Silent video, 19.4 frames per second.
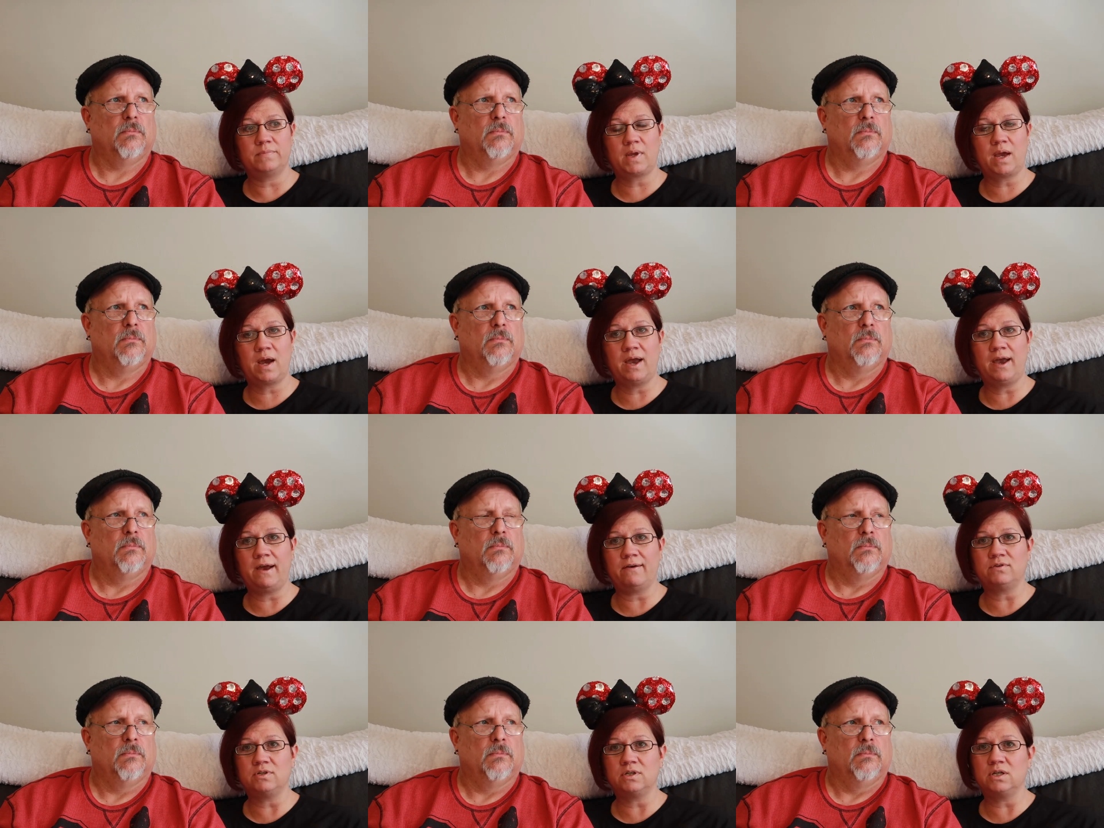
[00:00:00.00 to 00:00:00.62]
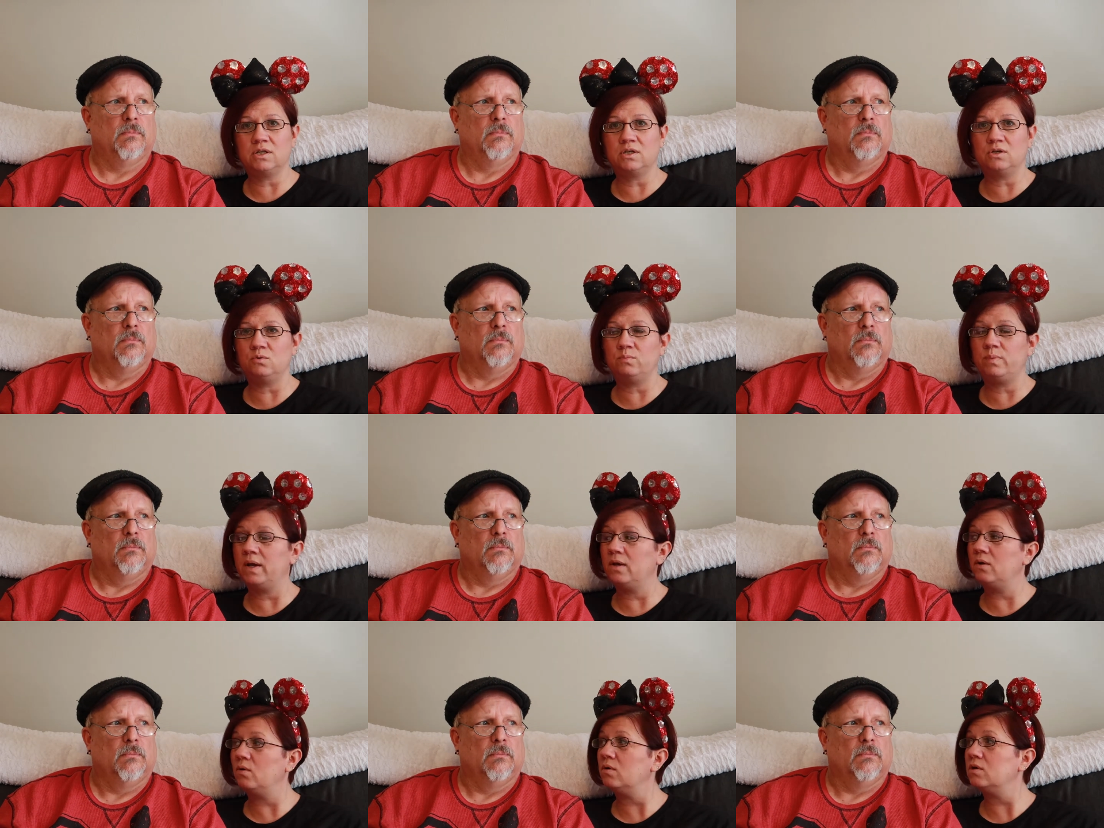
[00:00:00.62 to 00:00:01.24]
Speaker 1: I have to get a new
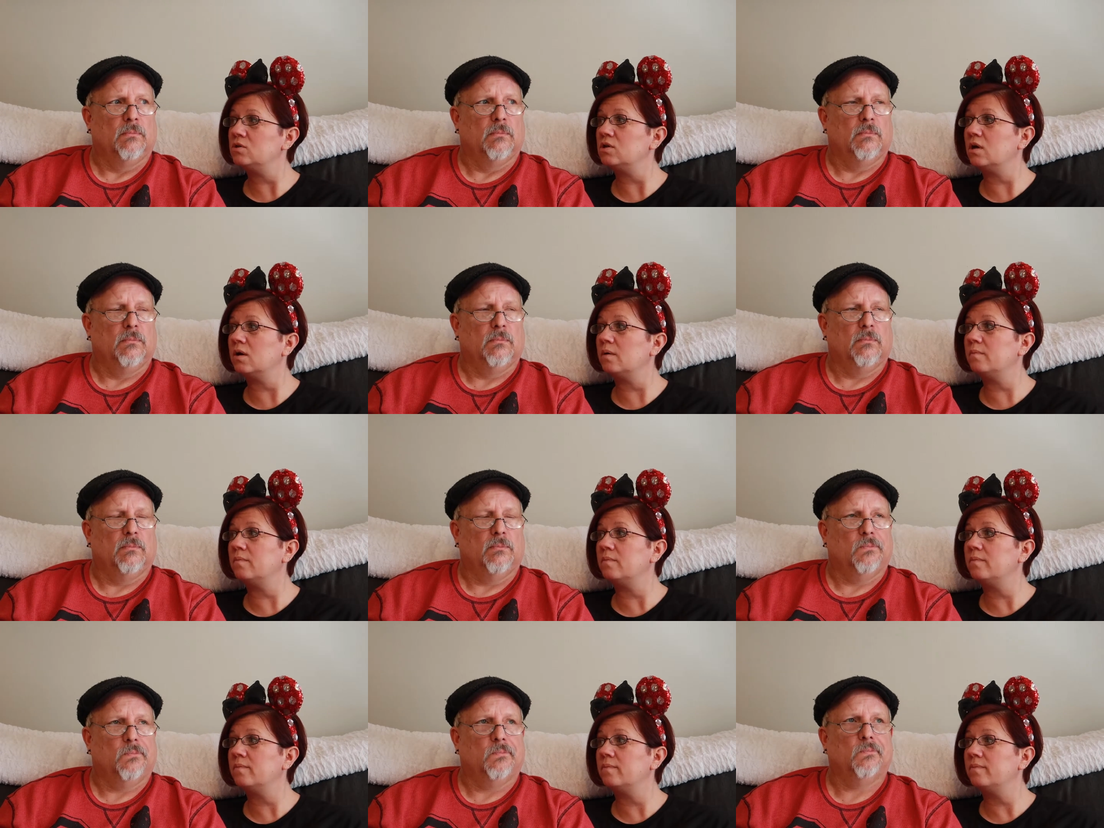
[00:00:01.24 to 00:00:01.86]
Pandora charm.